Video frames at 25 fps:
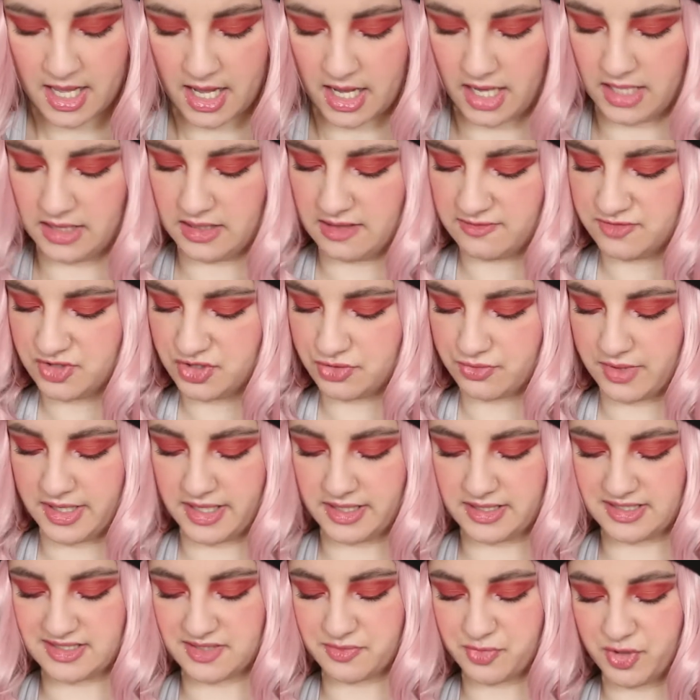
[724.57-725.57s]
I love Jouer
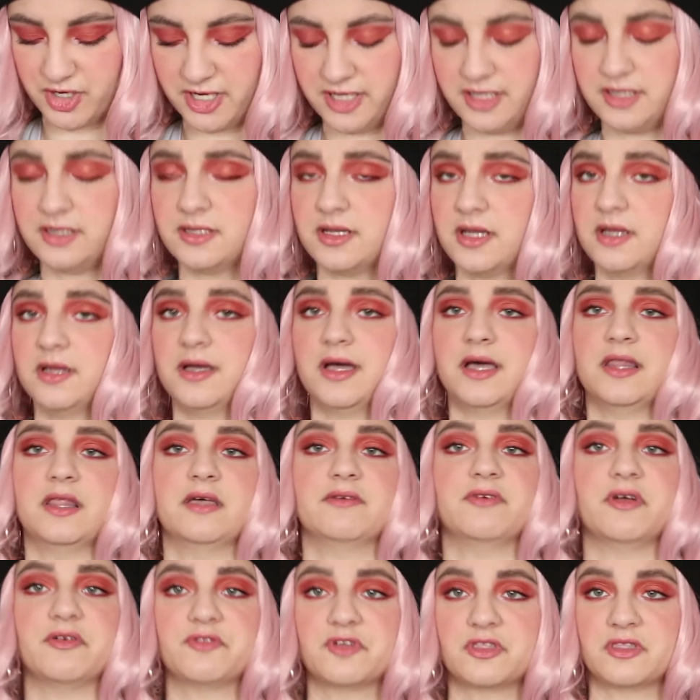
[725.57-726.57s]
as a brand. I
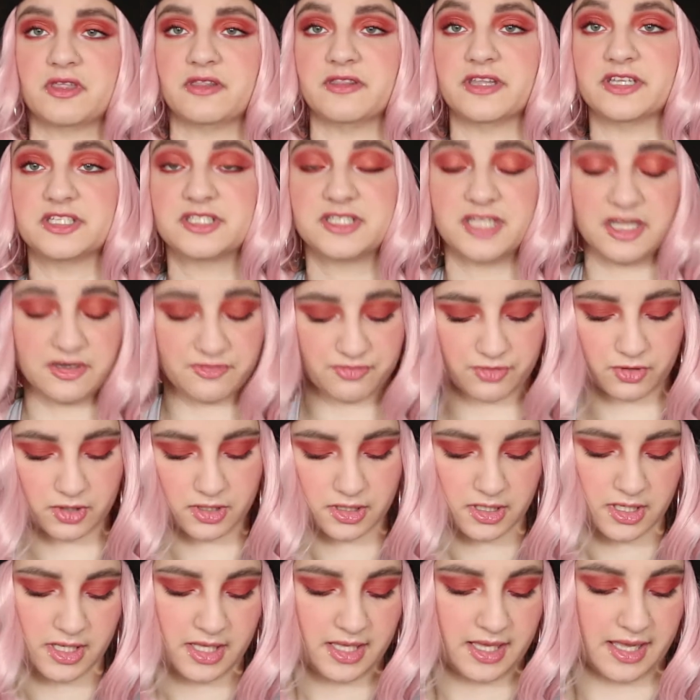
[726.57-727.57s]
love everything they stand
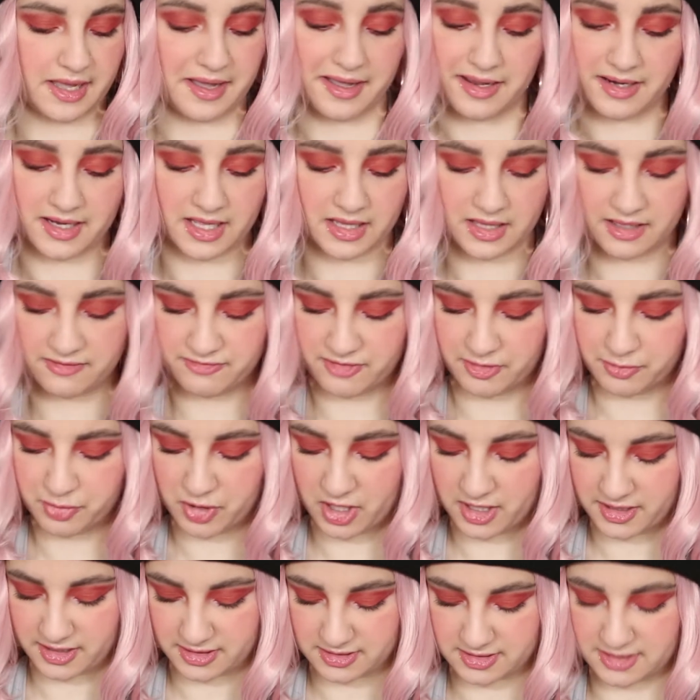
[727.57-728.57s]
for, and I love their
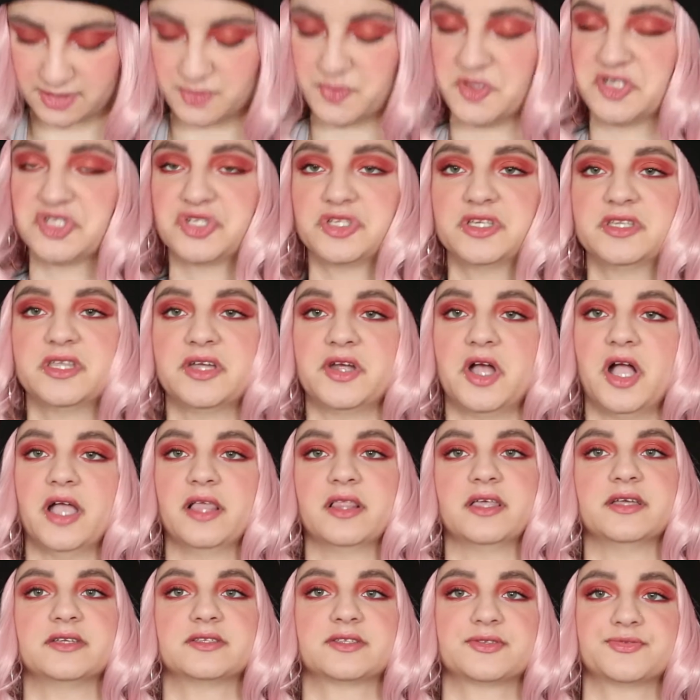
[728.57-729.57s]
products, especially their
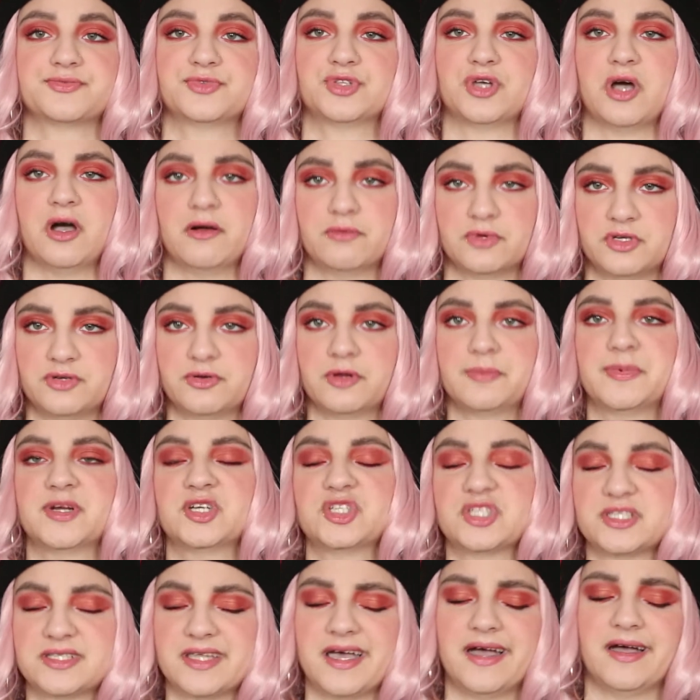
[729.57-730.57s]
highlights. So I would
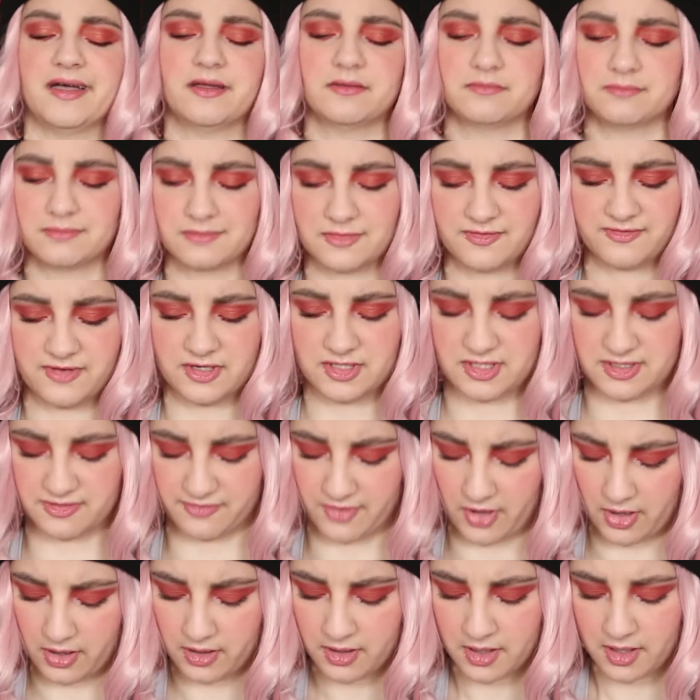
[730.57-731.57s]
repurchase that first of
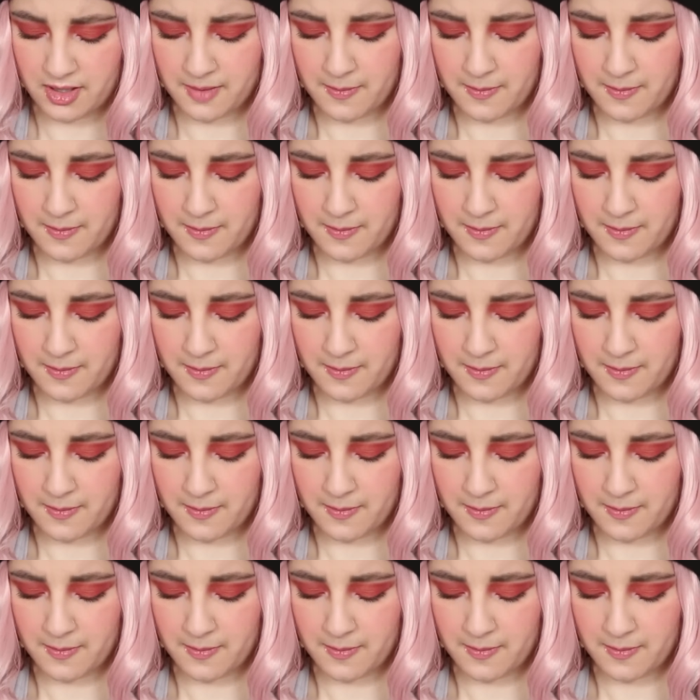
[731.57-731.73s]
all.